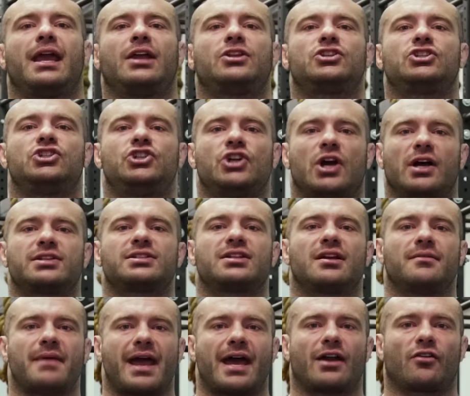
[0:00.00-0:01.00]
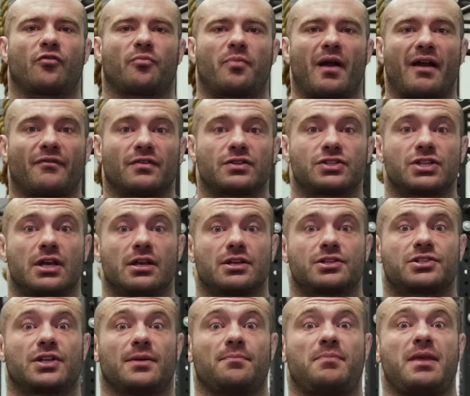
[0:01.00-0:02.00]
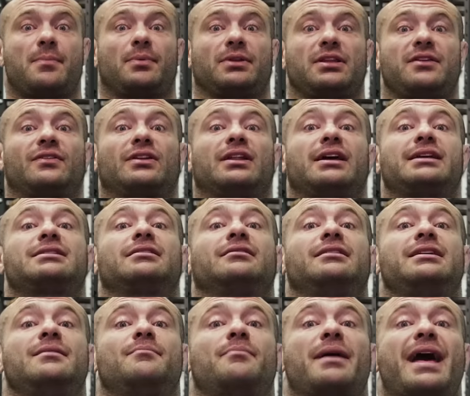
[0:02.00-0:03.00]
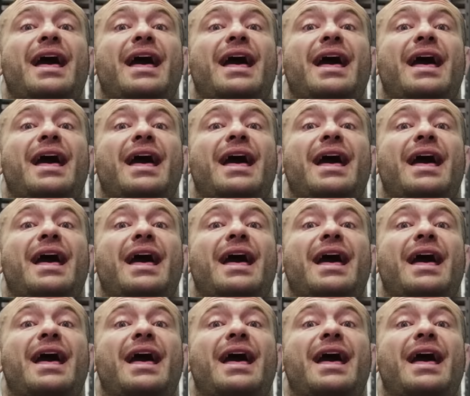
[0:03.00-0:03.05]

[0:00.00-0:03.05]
It's just a matter of preference. Some people even like to lean